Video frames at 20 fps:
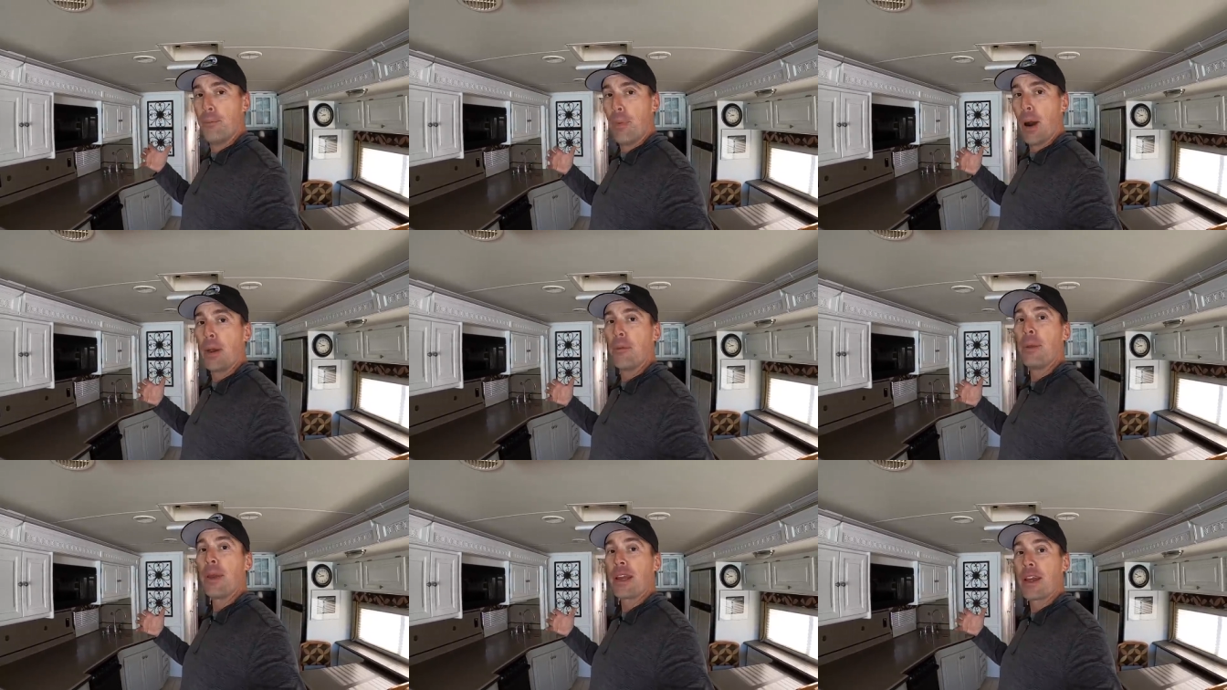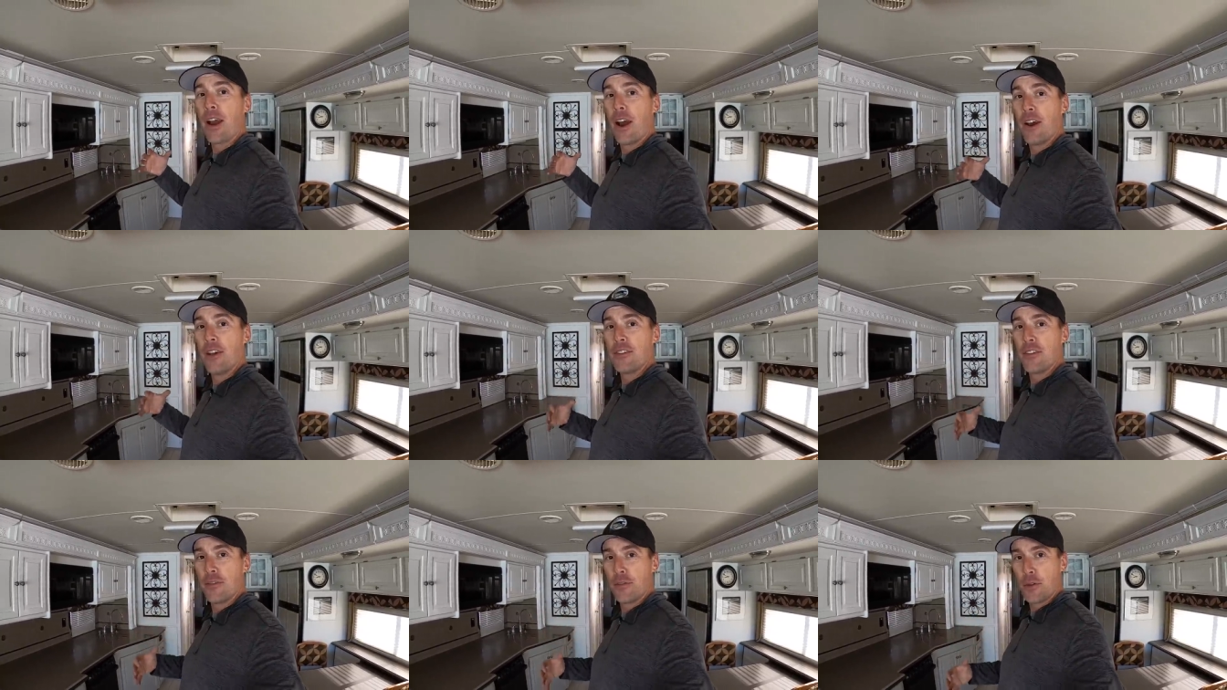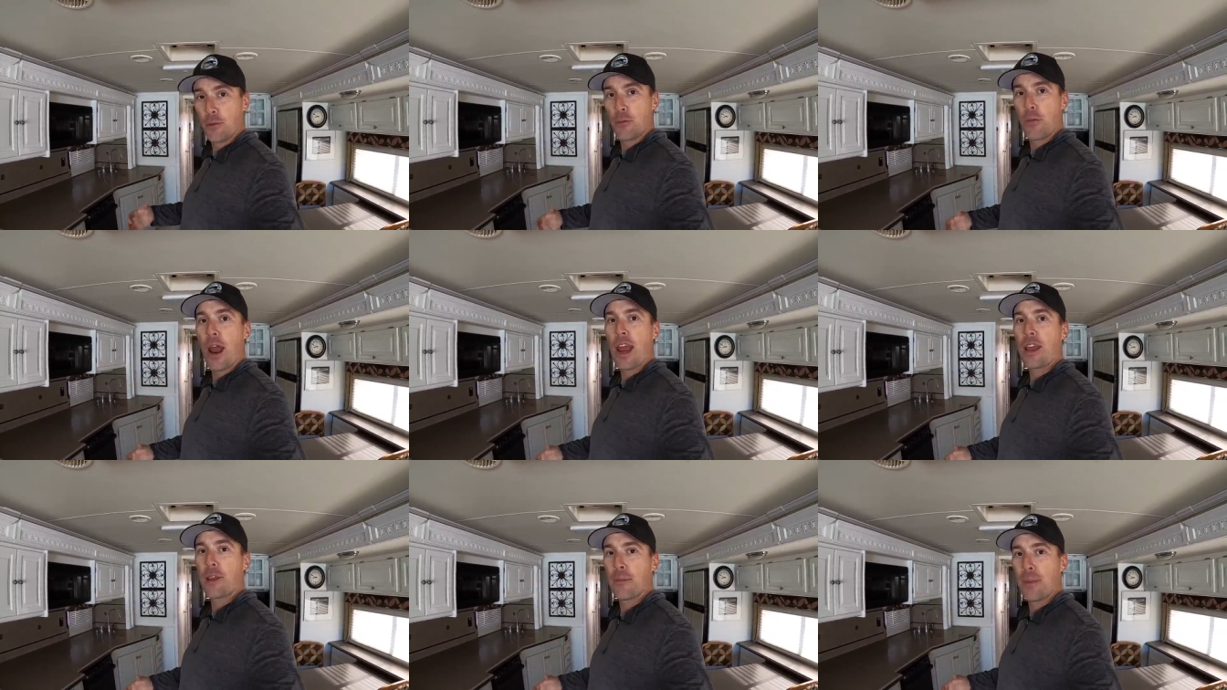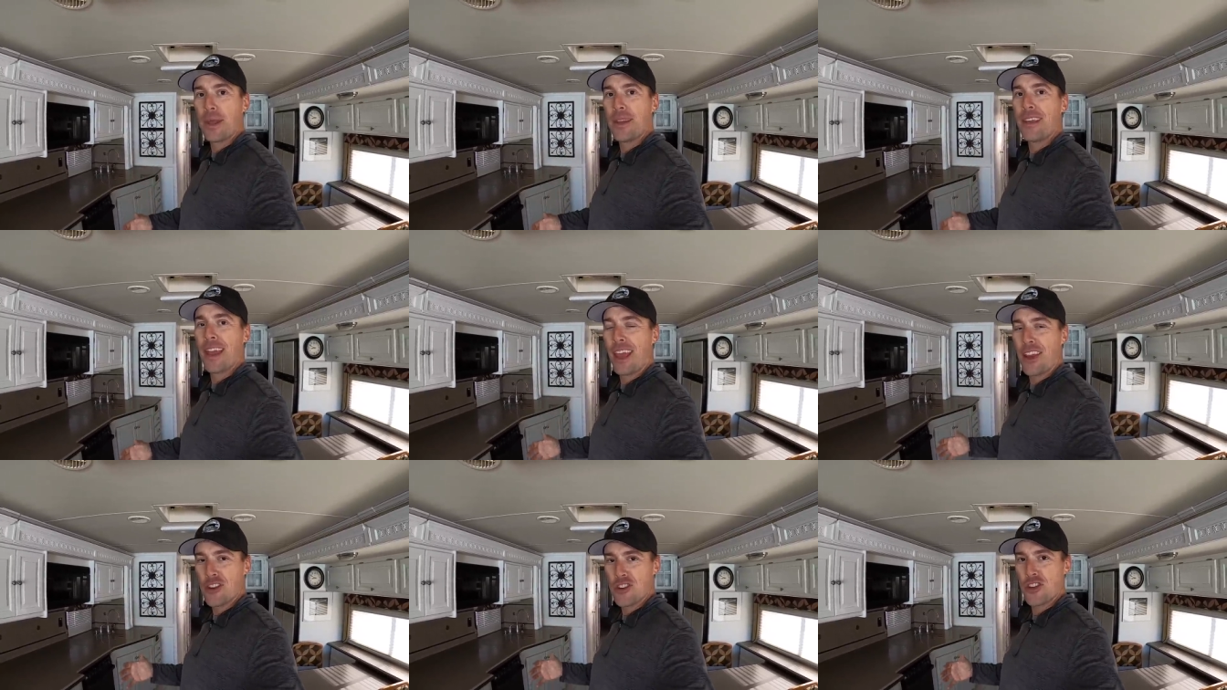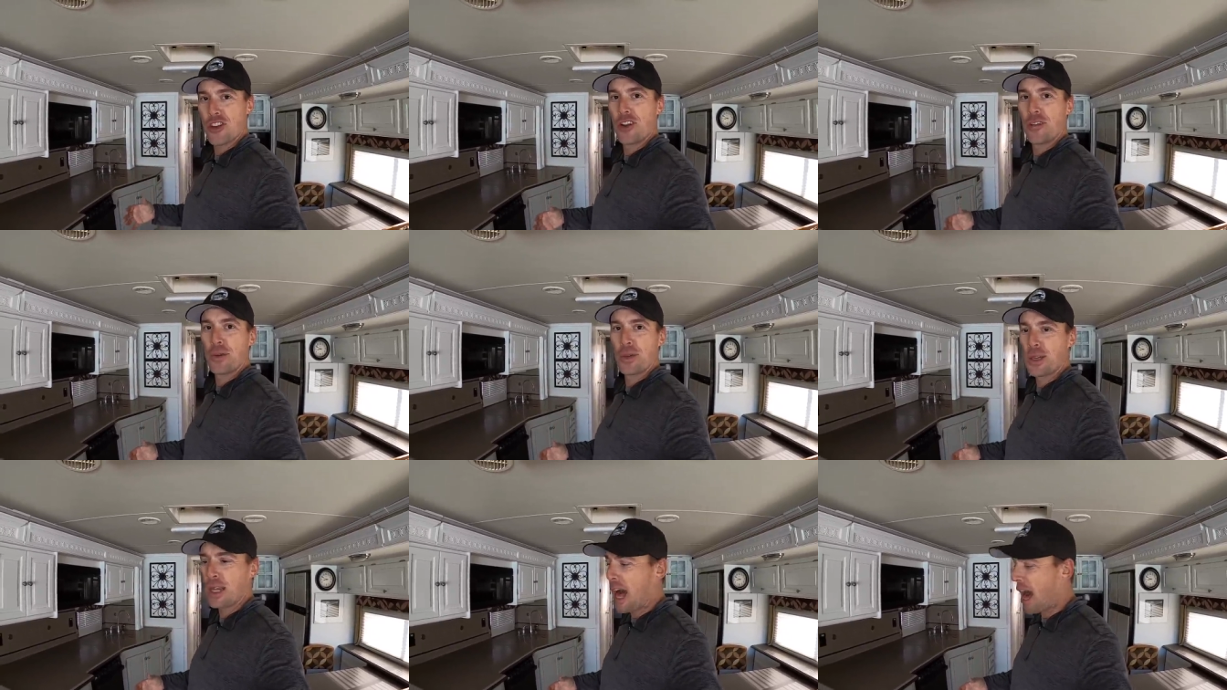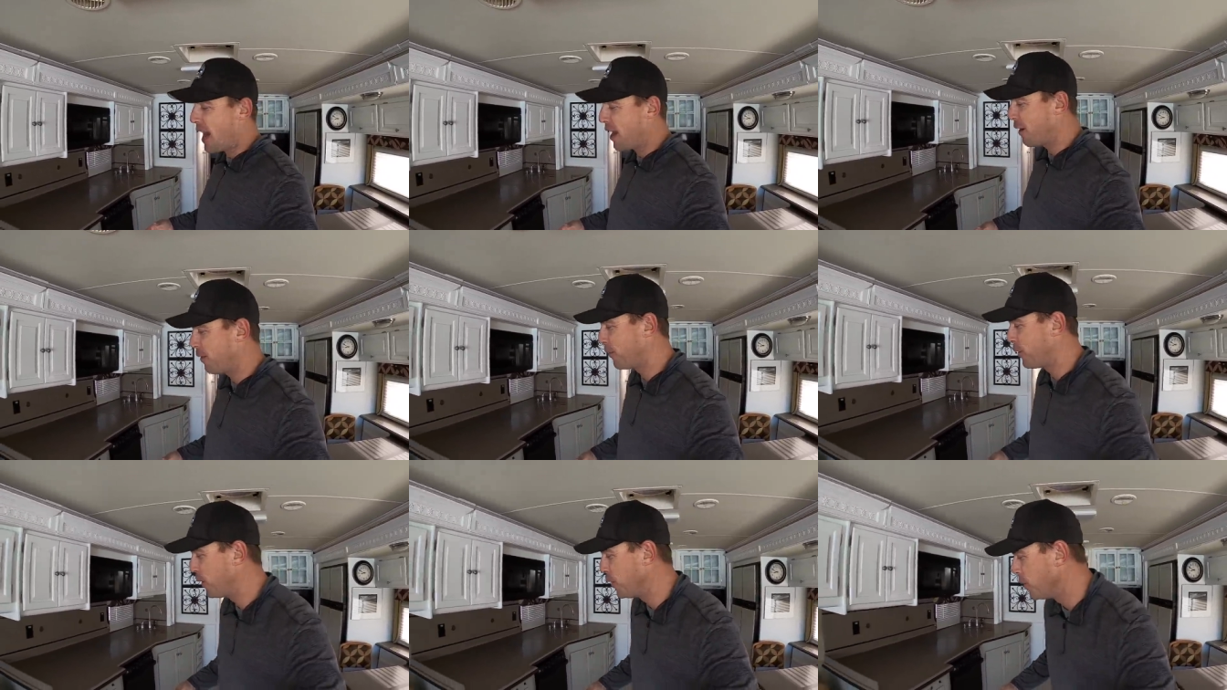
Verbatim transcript: but because of the recommendation of a lot of